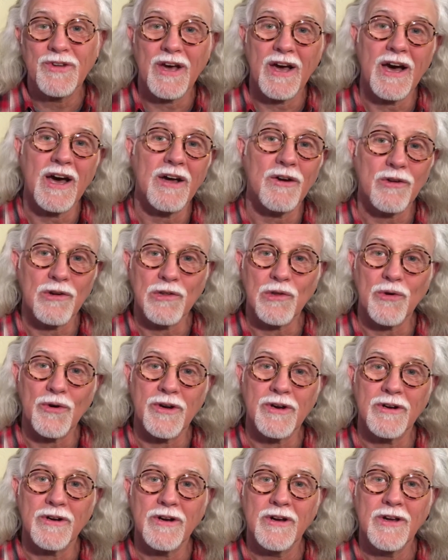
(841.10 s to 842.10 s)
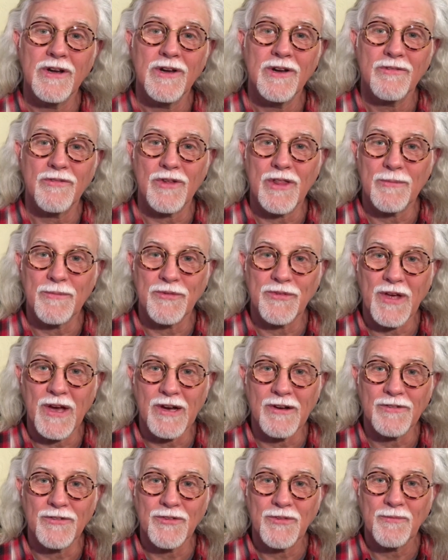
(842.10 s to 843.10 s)
hire a lawyer for
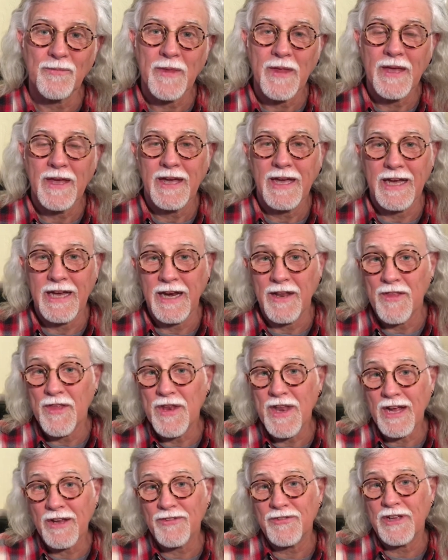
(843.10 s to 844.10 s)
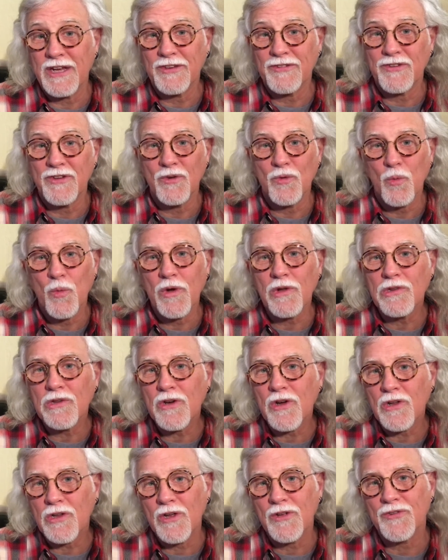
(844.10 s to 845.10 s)
themselves. And in the next lesson, we'll
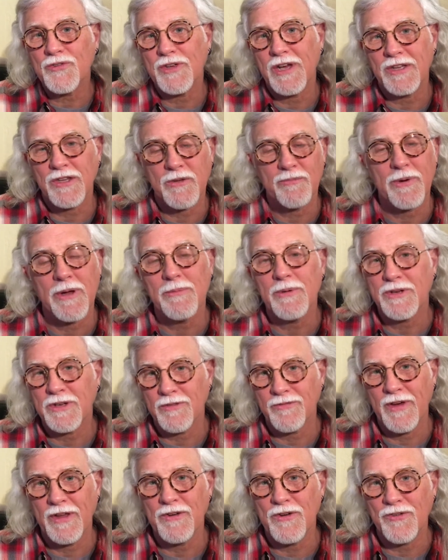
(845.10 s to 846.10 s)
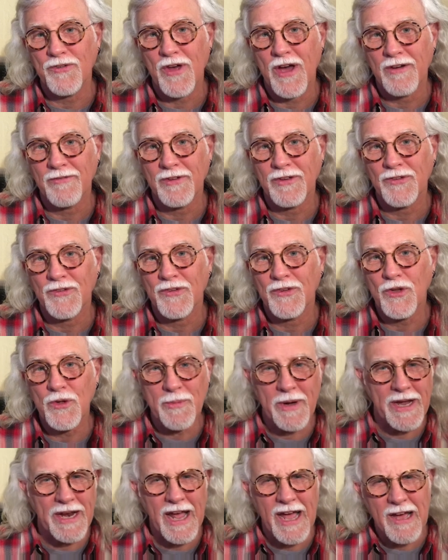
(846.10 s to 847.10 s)
look closely at the Public Defender's Office. You
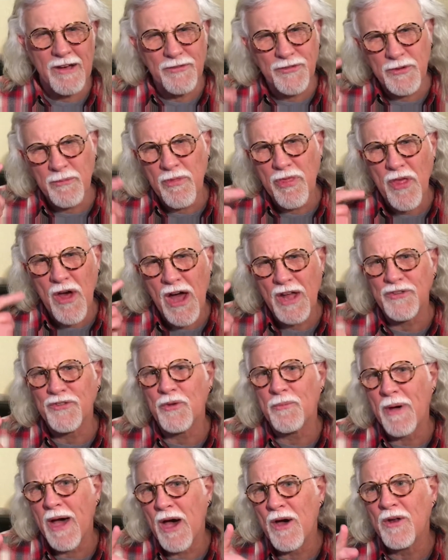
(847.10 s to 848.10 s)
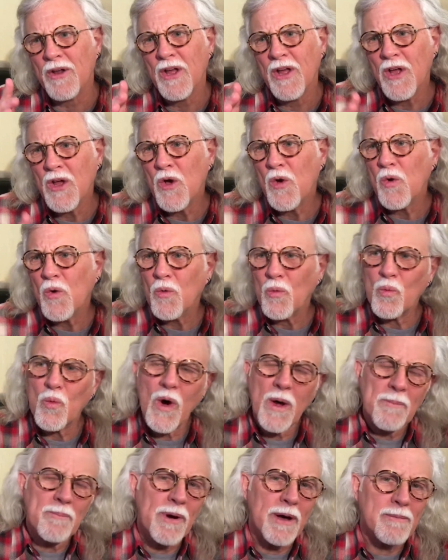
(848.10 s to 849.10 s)
might have some thoughts about
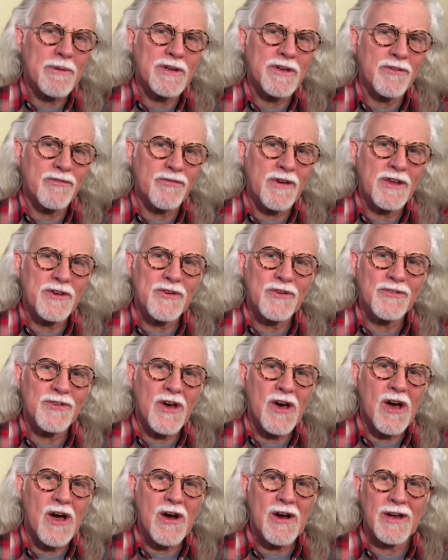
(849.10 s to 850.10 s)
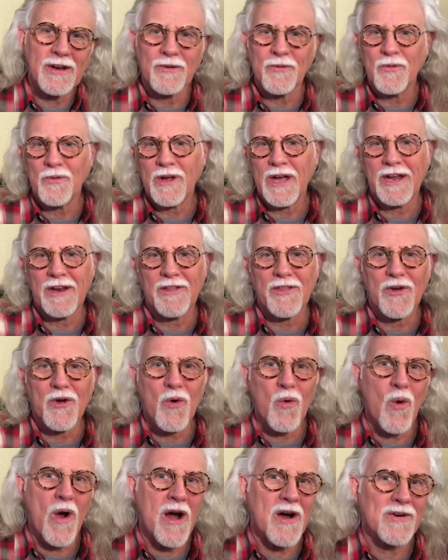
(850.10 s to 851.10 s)
what public defenders are and kind of the
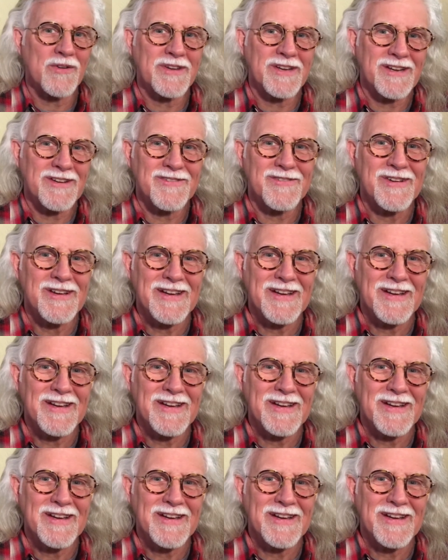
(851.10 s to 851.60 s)
quality of